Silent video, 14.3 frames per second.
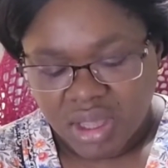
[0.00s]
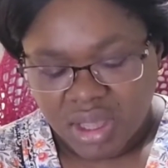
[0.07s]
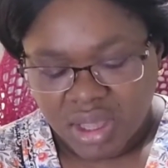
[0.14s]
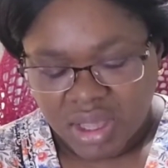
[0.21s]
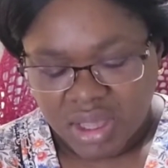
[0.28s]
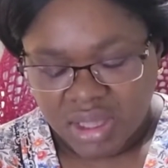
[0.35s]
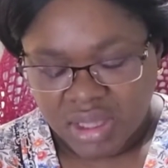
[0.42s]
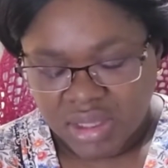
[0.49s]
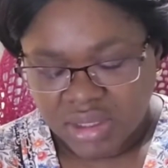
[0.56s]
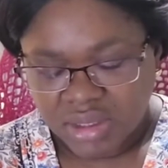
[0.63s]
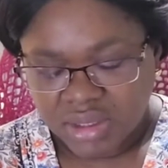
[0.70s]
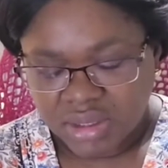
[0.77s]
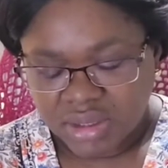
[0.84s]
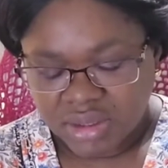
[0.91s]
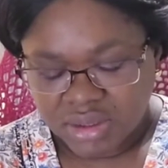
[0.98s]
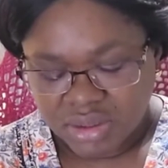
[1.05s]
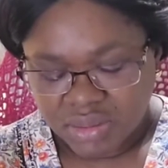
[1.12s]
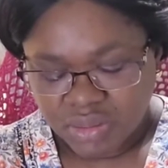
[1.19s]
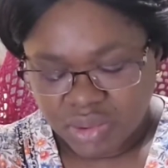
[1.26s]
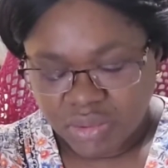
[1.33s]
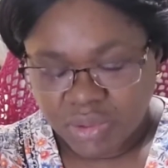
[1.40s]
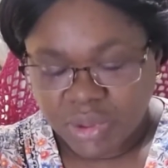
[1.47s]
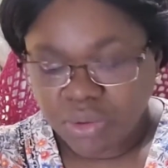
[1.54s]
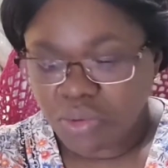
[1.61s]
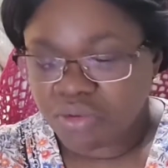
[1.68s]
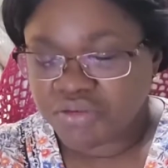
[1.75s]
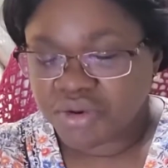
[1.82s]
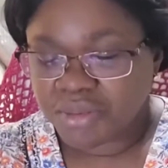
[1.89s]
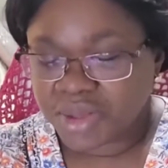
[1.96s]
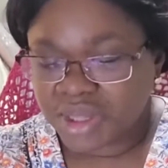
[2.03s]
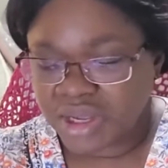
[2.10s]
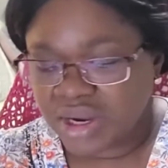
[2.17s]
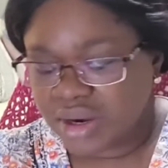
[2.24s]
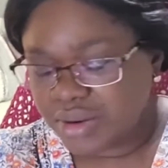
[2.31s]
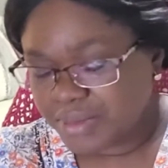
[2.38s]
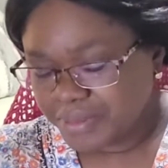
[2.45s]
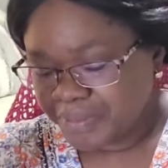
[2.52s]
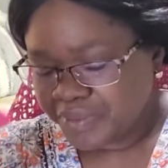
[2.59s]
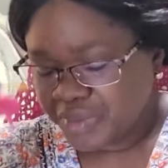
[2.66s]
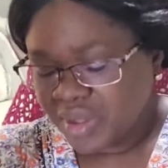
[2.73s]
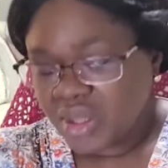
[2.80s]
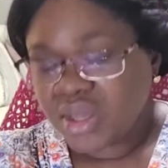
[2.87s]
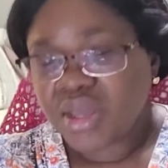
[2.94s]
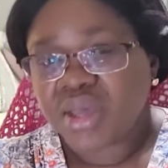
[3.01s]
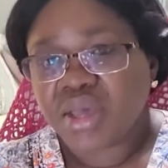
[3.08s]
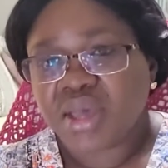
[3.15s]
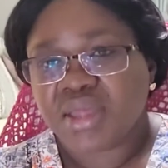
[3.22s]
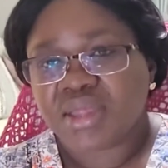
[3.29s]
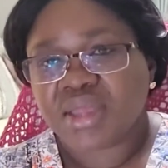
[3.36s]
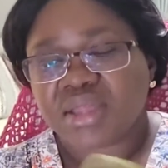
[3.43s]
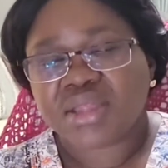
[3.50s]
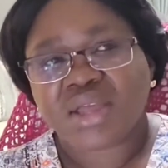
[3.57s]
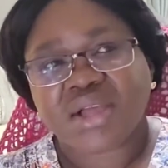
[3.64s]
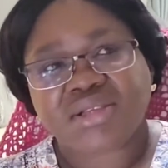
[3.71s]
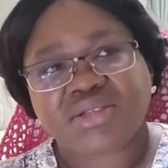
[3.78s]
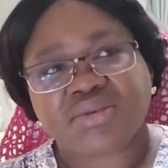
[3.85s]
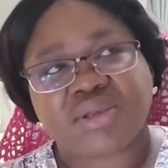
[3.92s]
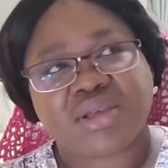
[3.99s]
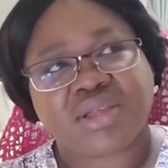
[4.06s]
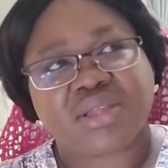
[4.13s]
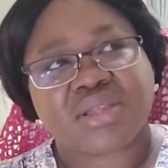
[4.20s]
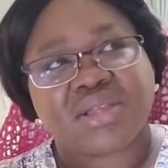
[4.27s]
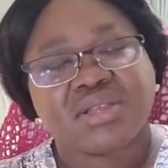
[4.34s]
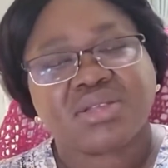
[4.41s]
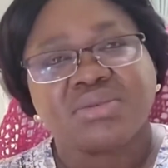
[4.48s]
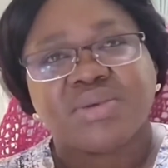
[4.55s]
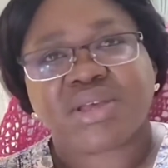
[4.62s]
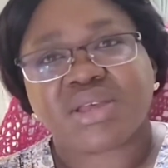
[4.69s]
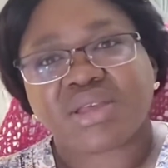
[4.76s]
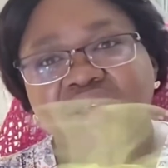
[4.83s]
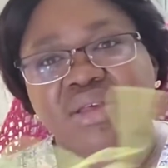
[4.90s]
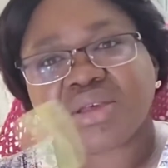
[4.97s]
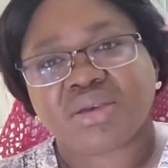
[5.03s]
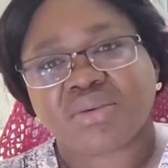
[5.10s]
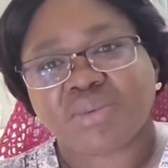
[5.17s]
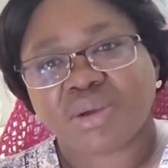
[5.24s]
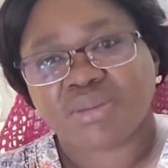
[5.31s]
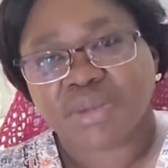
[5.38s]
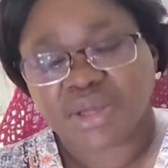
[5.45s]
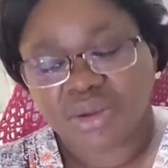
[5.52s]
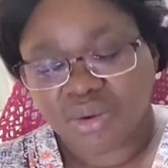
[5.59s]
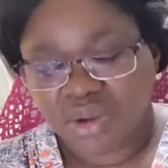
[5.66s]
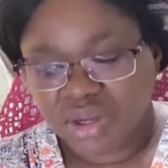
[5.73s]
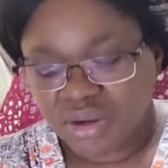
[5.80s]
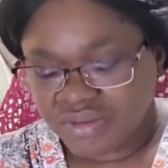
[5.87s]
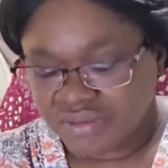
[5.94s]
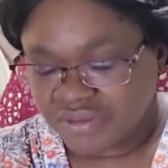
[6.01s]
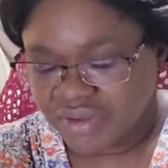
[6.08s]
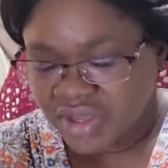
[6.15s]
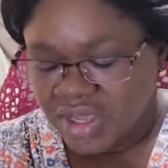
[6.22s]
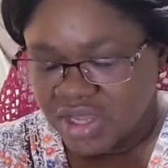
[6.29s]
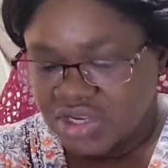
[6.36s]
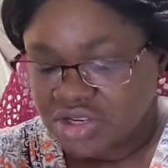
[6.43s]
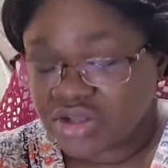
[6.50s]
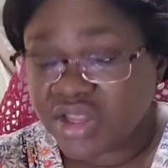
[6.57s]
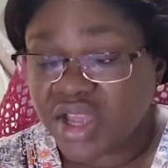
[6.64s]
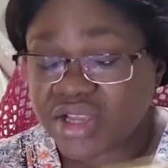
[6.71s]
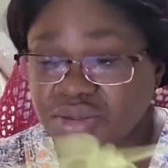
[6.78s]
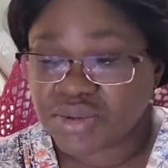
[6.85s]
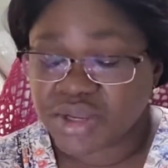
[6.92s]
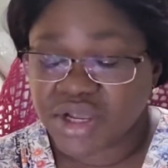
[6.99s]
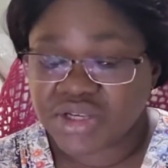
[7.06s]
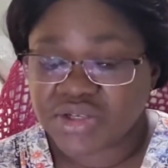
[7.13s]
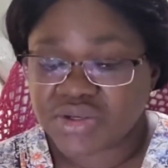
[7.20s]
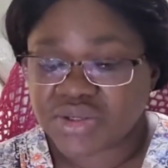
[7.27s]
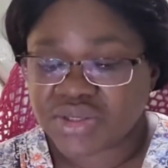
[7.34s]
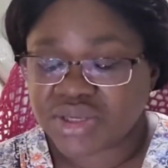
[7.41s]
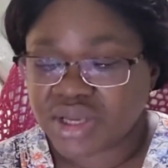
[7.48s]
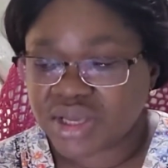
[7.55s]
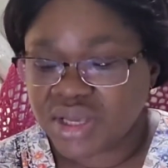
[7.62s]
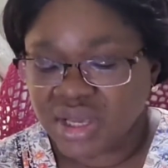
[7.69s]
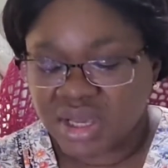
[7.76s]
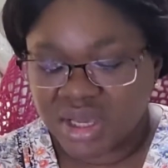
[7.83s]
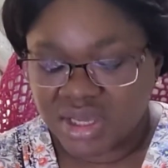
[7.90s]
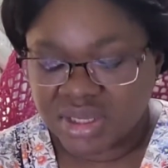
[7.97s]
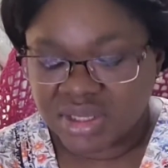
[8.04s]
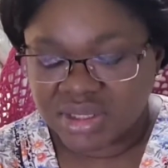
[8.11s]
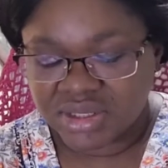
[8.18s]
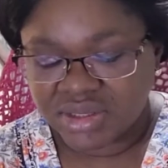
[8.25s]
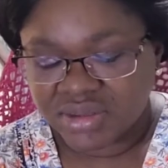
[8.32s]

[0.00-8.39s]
and we will go from there. I think this week, we'll be going on vacation. Next week, I should say. And